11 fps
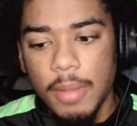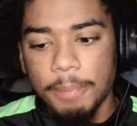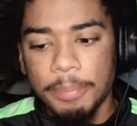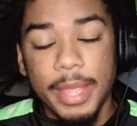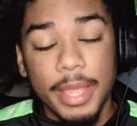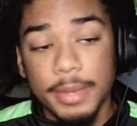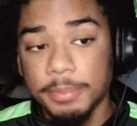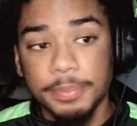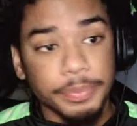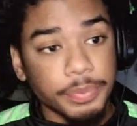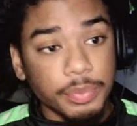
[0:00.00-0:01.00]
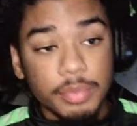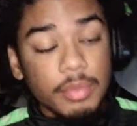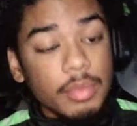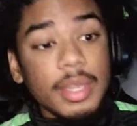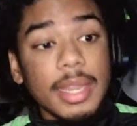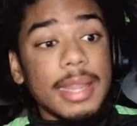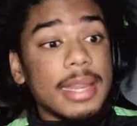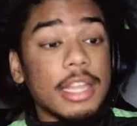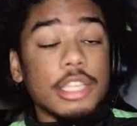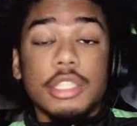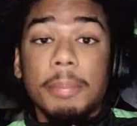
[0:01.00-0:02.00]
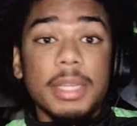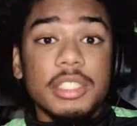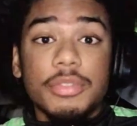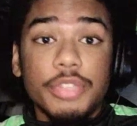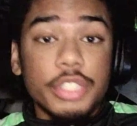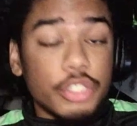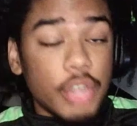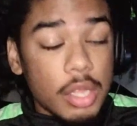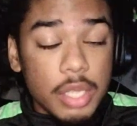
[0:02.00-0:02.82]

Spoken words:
And there's a bunch of free trials.